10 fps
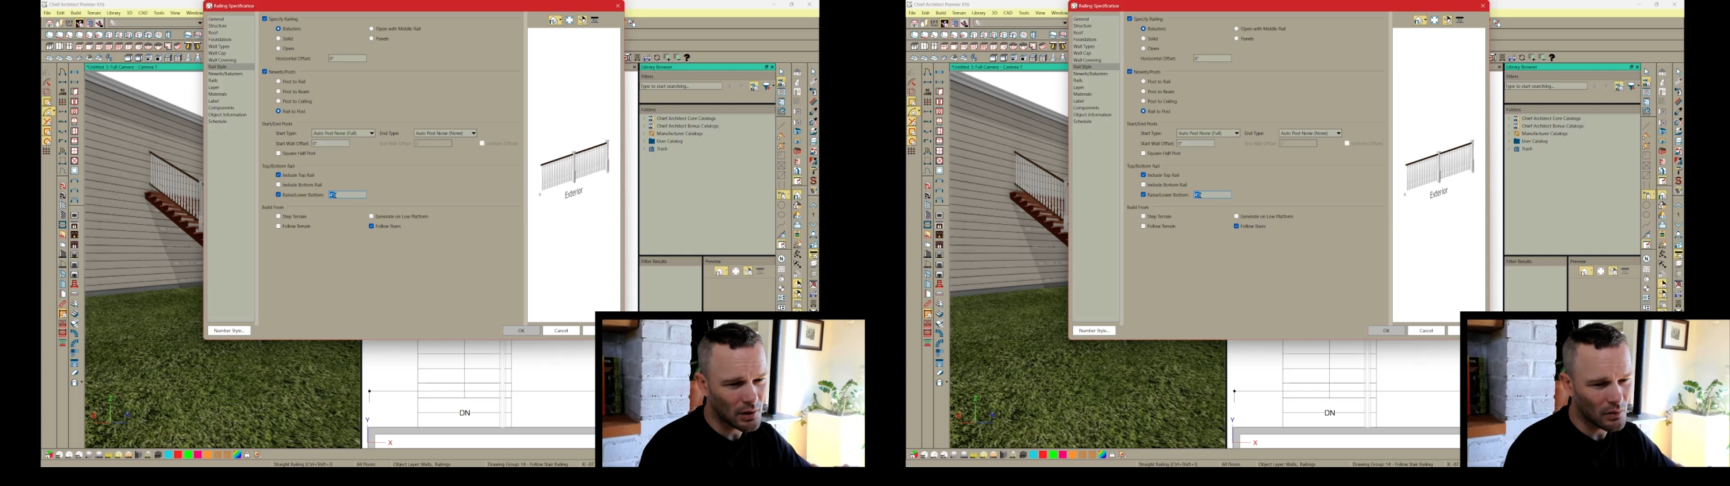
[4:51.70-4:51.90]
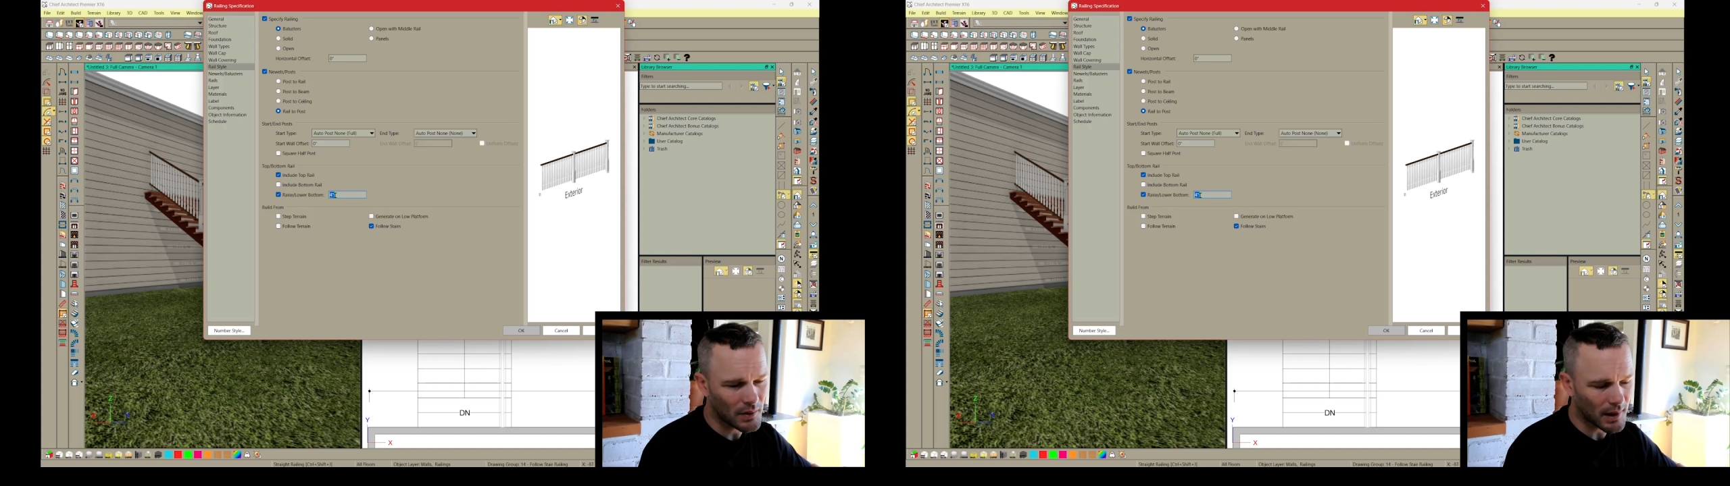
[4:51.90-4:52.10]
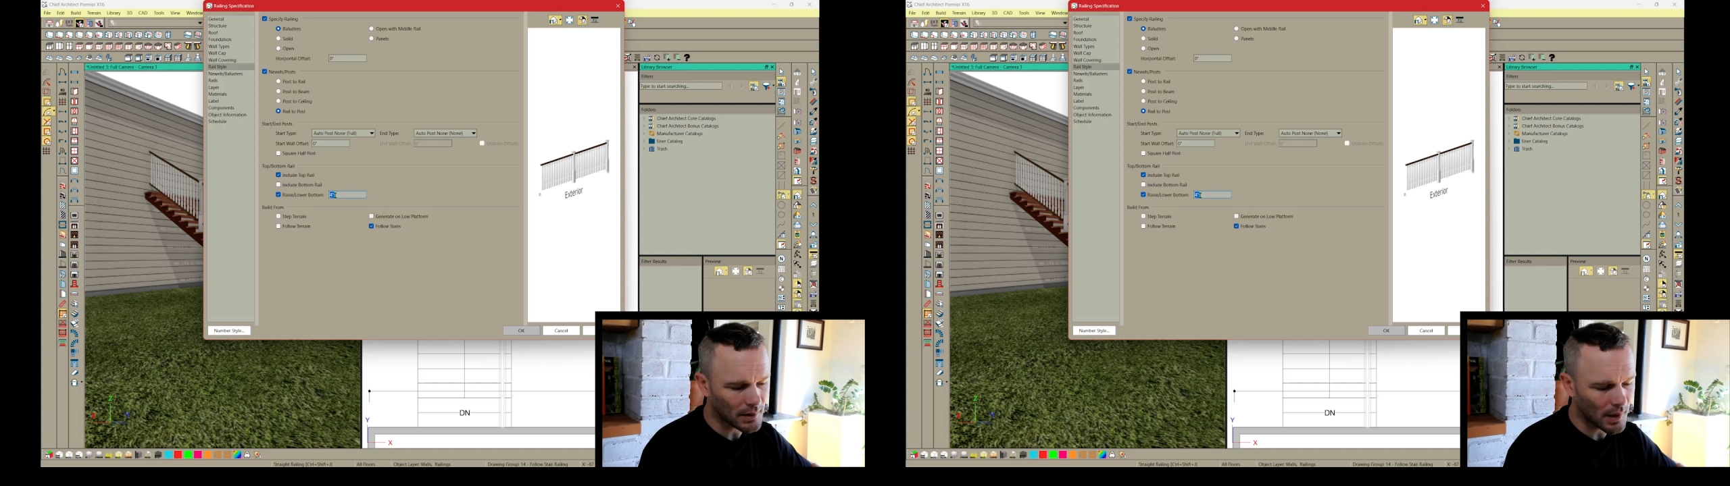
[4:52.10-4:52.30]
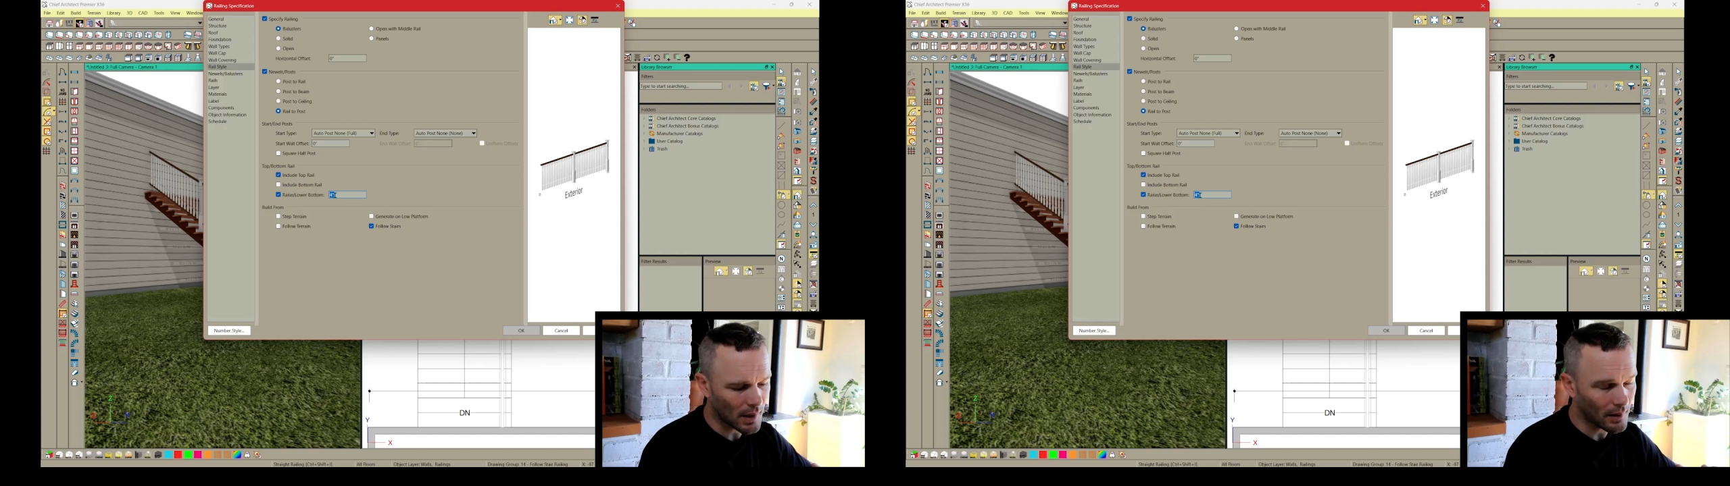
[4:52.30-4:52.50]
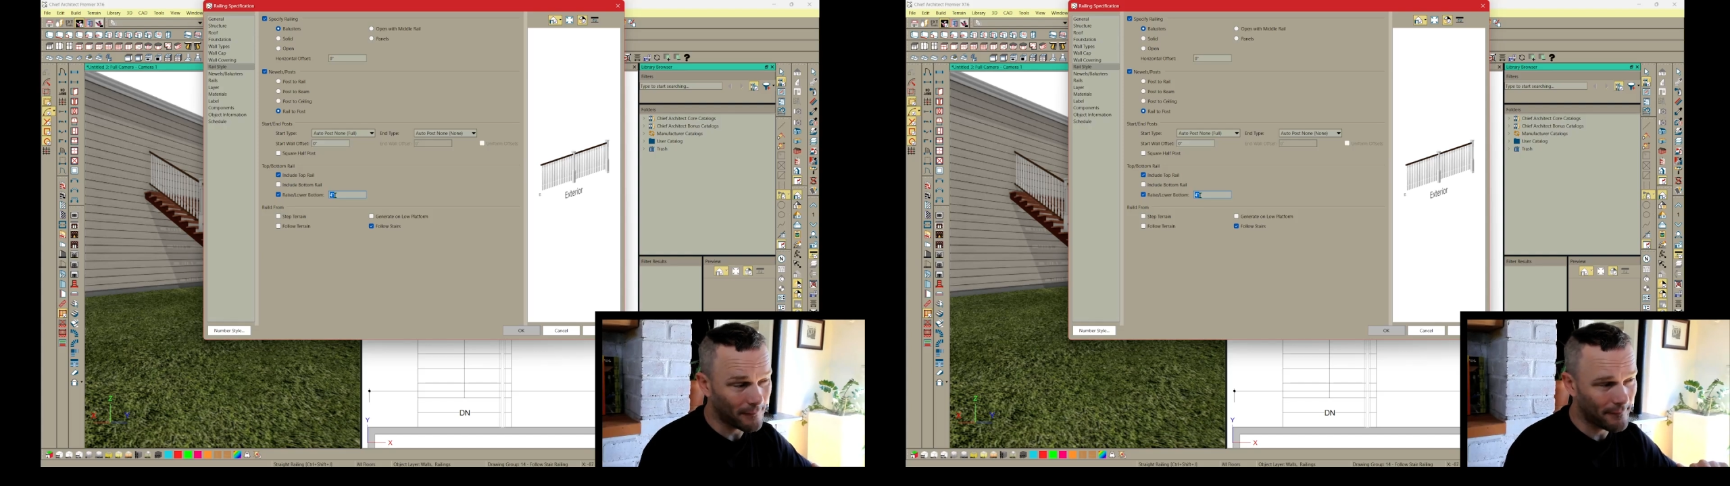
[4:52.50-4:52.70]
do is actually
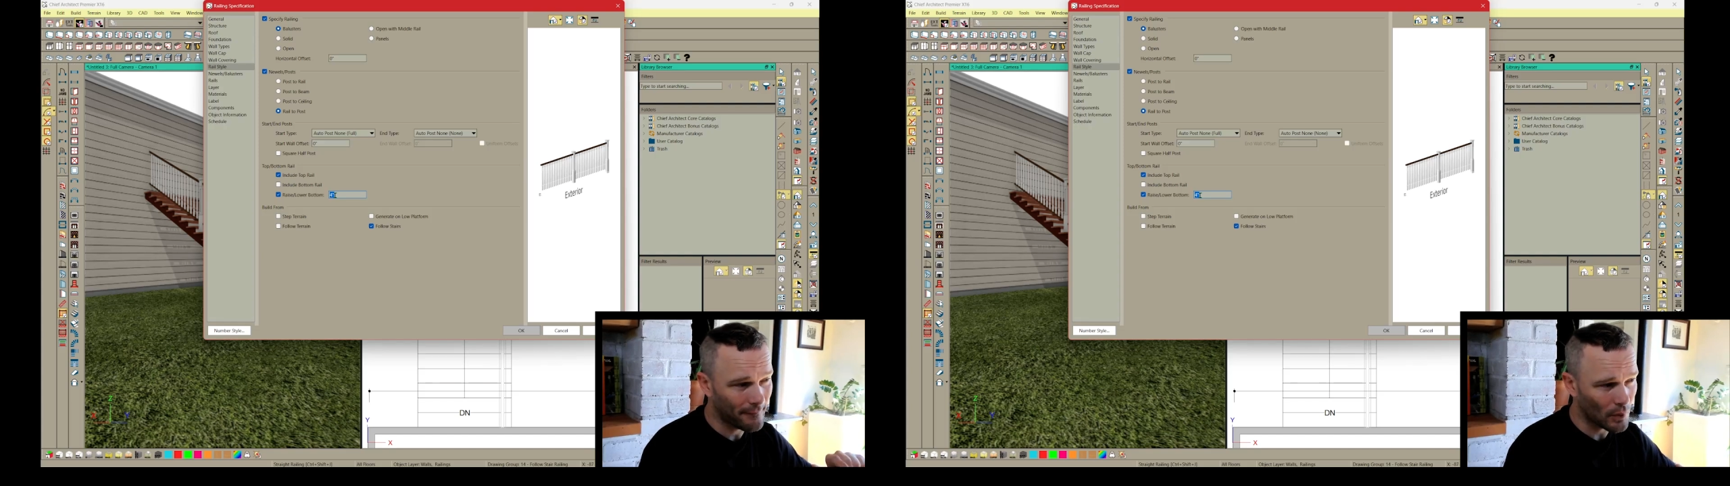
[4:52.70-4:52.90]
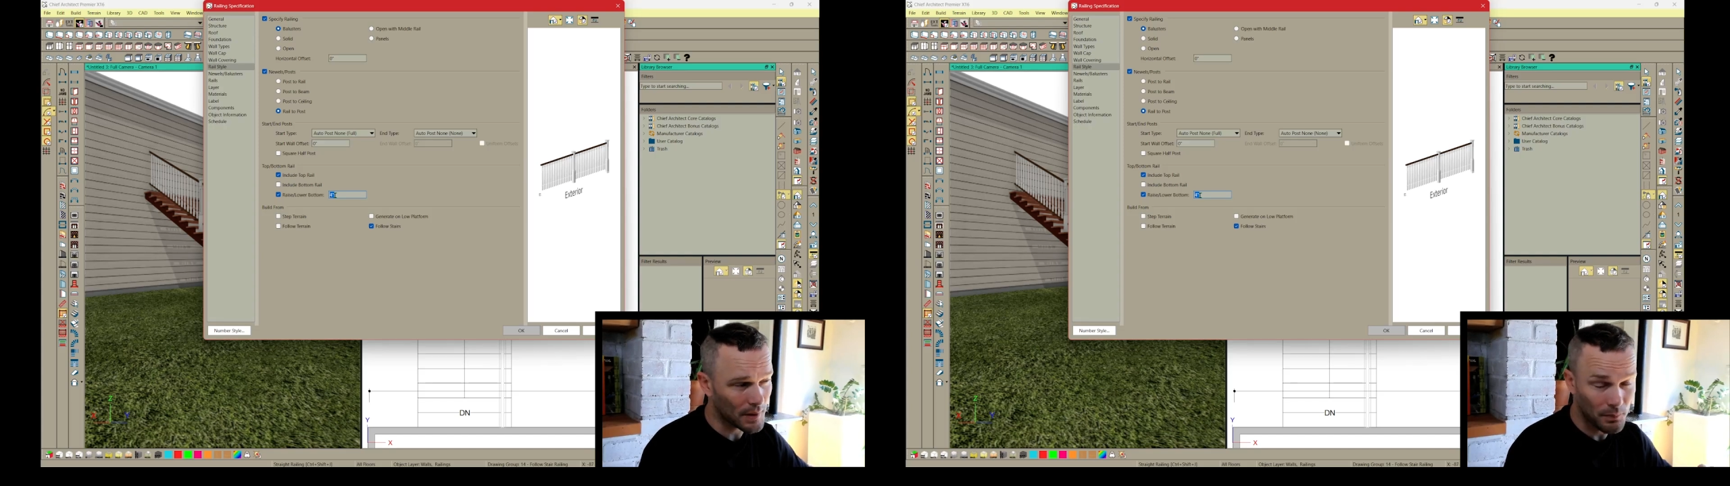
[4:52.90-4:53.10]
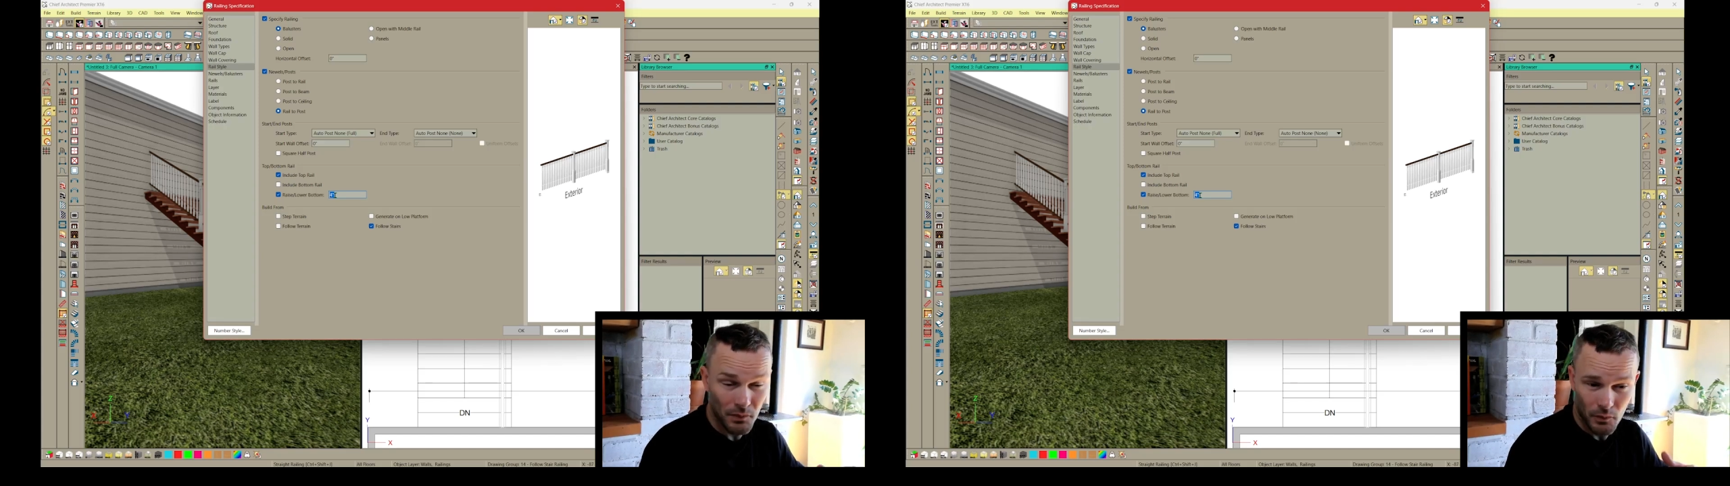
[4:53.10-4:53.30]
going to force,